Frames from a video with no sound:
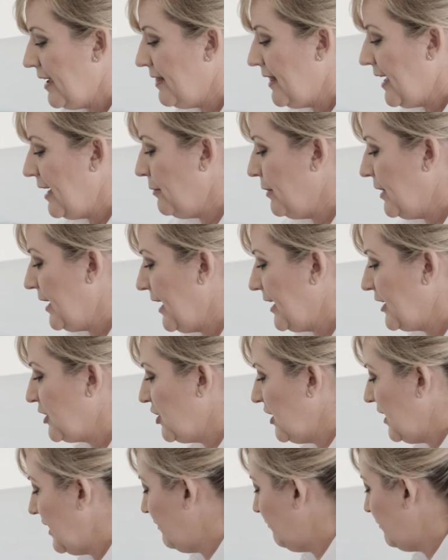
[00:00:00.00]
and they would
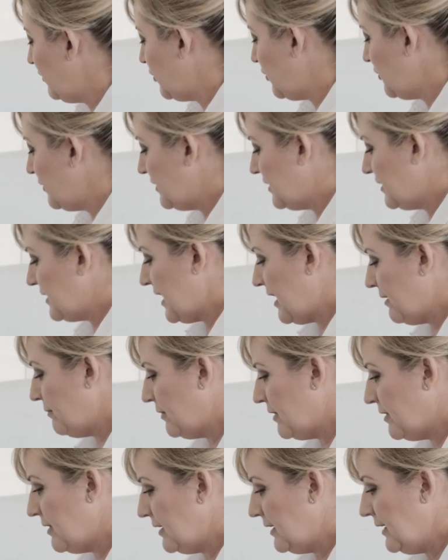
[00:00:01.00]
actually reduce down
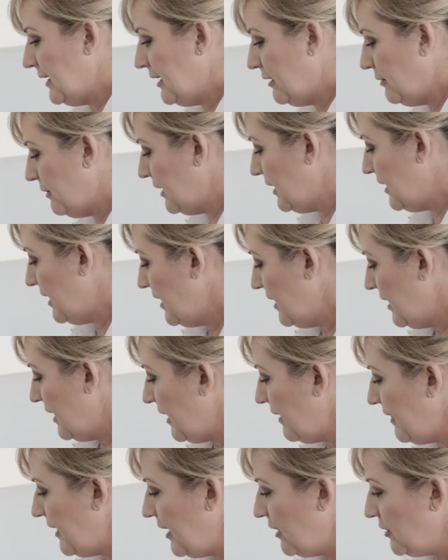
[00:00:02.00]
with the liquid.
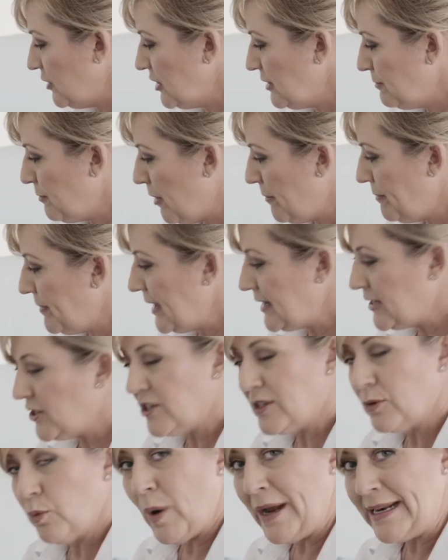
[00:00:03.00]
And then I'll just pop, that's
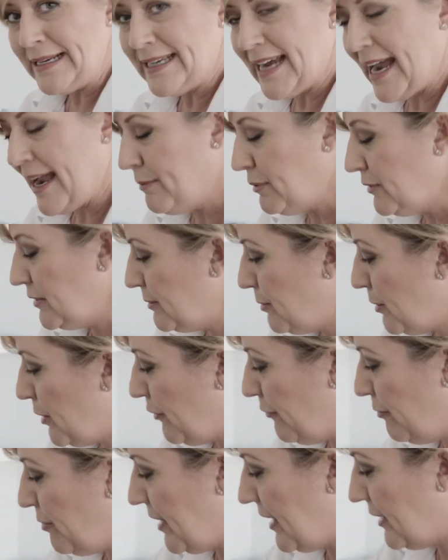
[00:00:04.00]
just 1
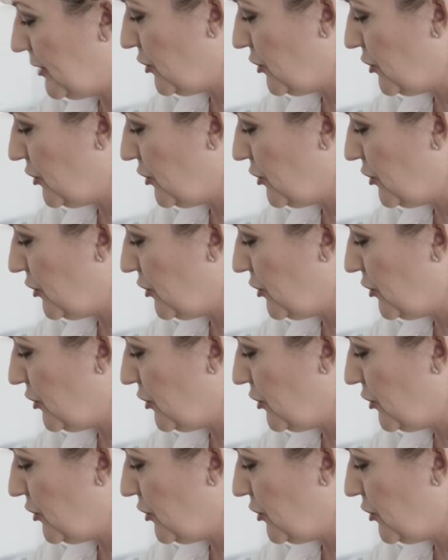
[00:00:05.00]
tablespoon of brown